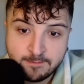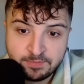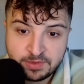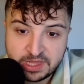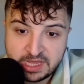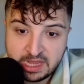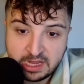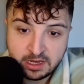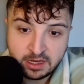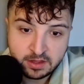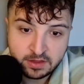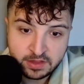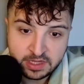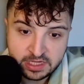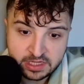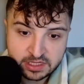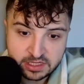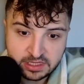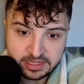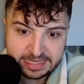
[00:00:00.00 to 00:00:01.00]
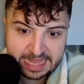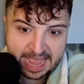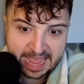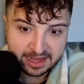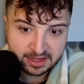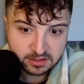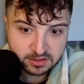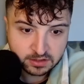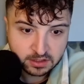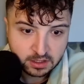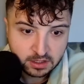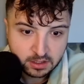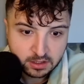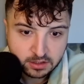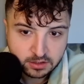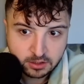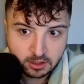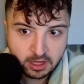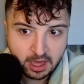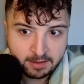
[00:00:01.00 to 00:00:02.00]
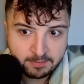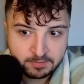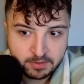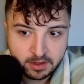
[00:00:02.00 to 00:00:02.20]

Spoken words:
in these decks. So yeah,